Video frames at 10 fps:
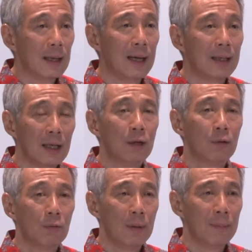I
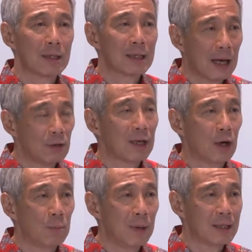think we must count
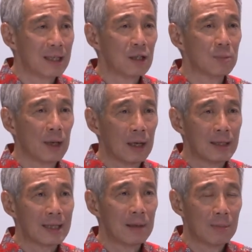our blessings, but at the
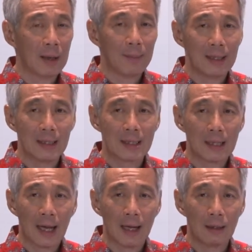same time
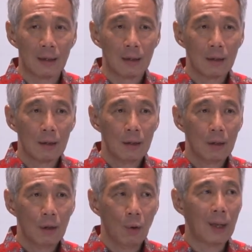understand
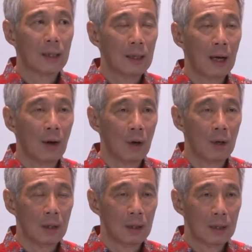what
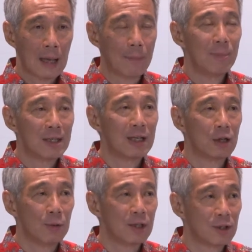our happy
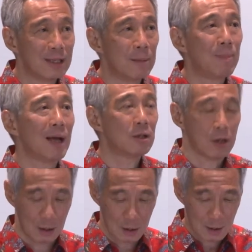situation depends
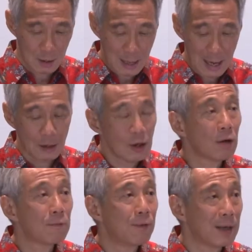on, and
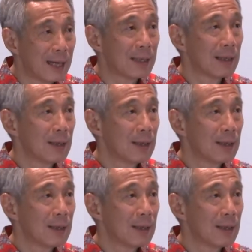not forget